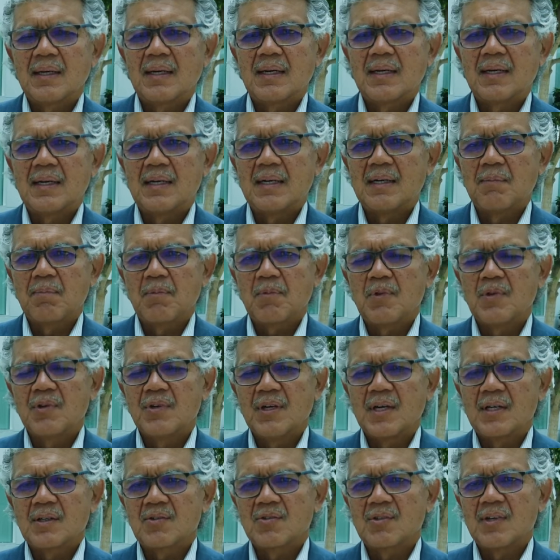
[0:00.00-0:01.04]
um, to
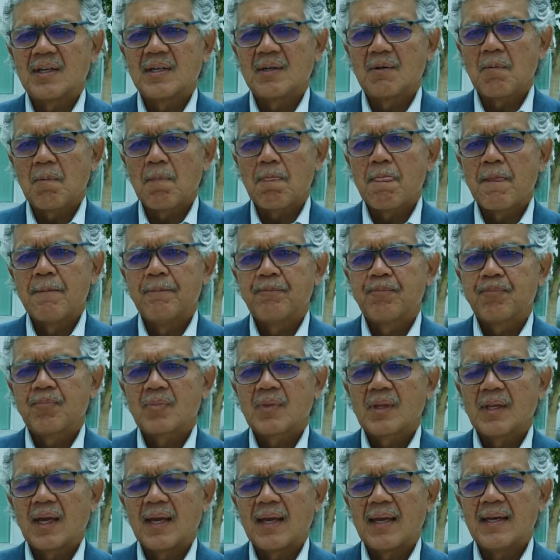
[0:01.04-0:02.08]
Youngstown
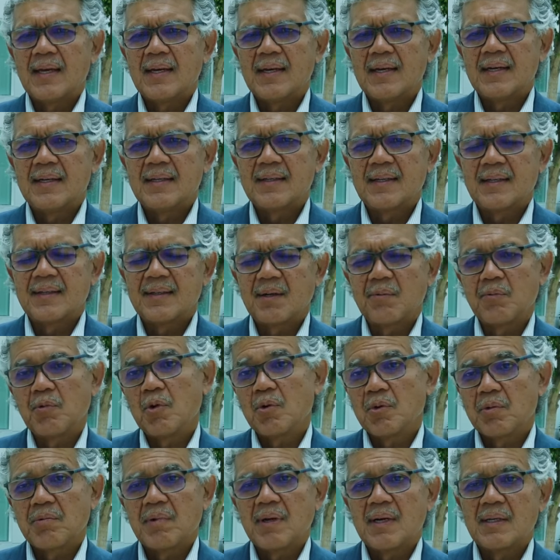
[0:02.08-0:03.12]
and, and I
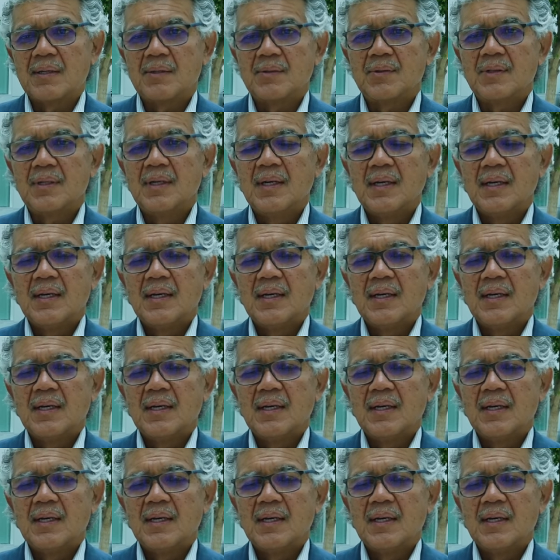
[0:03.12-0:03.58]
rode around.